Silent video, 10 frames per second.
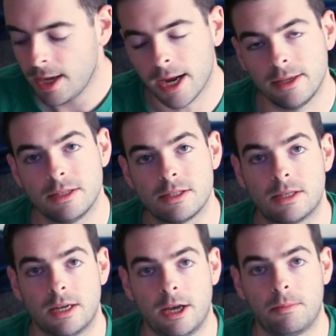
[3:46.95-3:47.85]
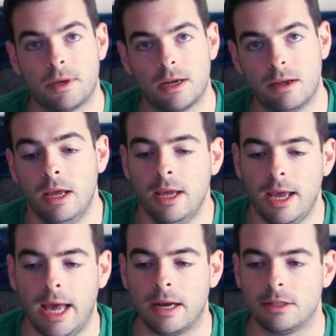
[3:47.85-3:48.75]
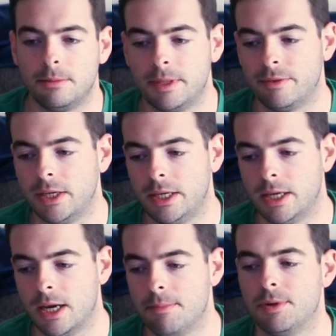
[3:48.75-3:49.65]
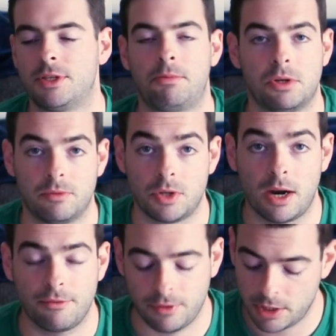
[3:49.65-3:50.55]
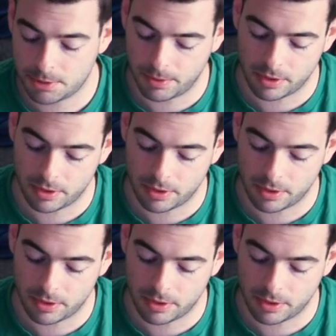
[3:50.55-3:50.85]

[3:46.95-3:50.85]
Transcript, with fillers: and this is going to help kind of add a little bit of a uh, perception of a drier finish,